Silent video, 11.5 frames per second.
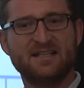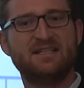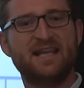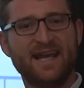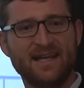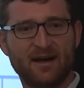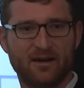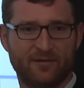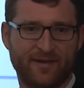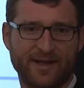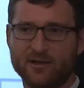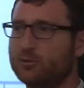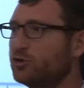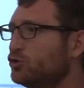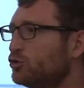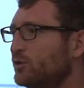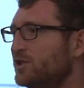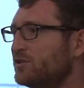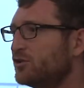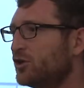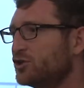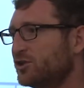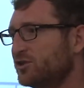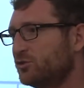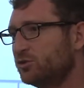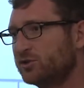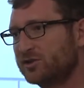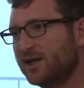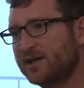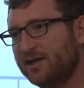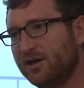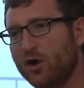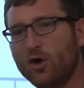data available to researchers to study